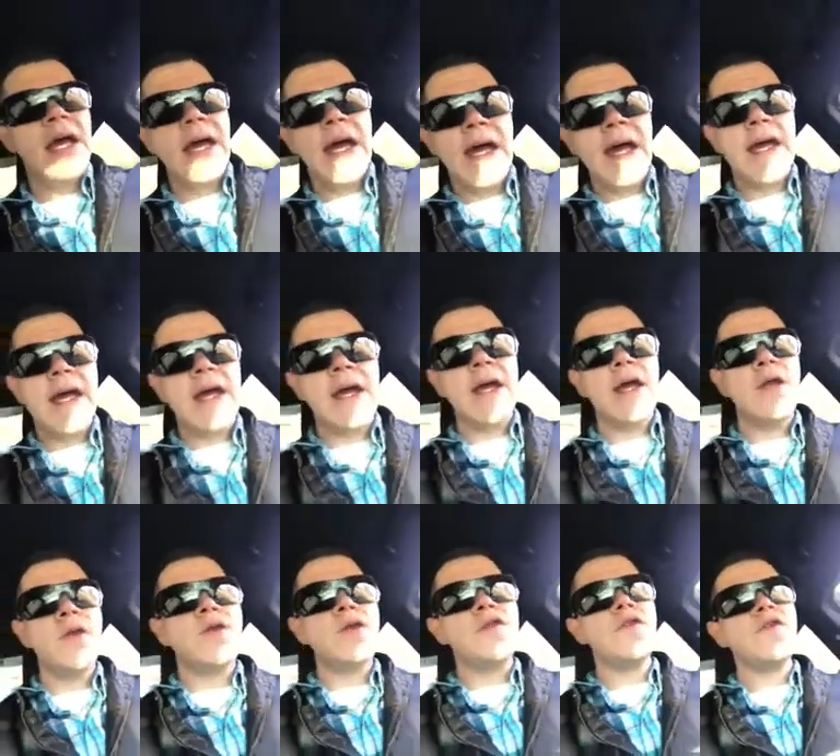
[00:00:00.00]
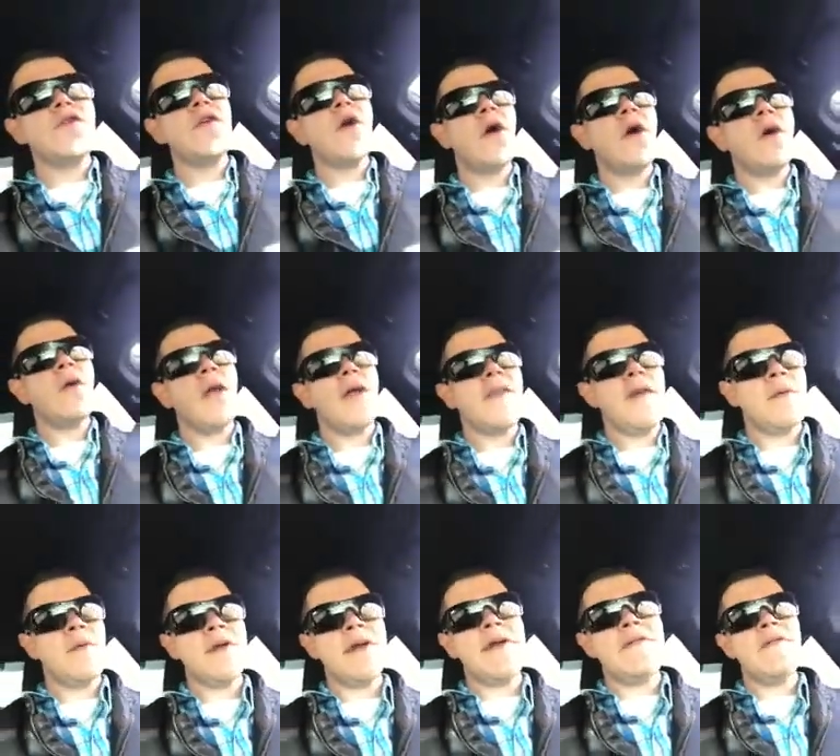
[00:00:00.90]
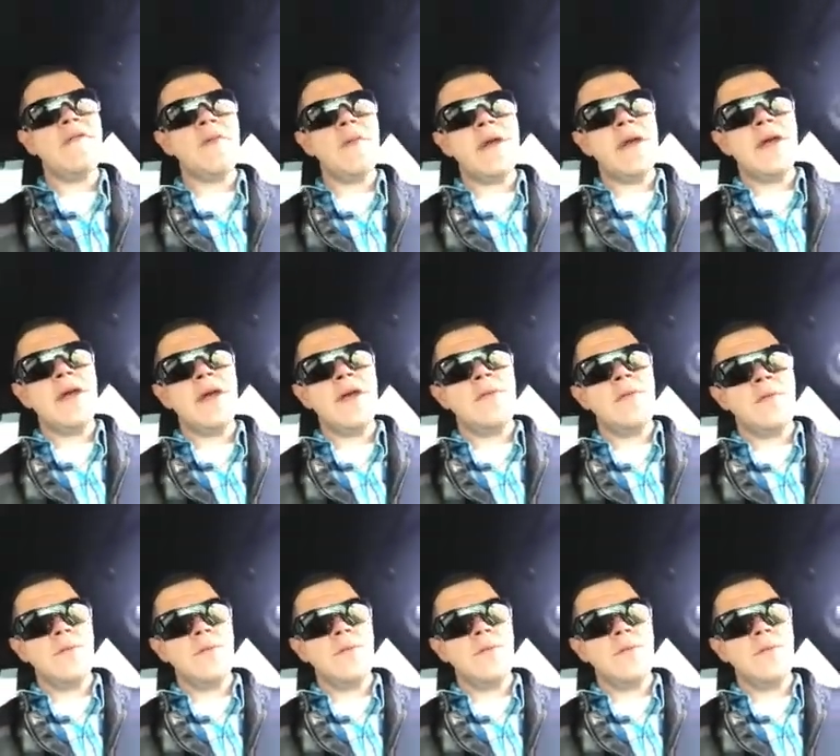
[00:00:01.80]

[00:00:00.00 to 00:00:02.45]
And so they were giving me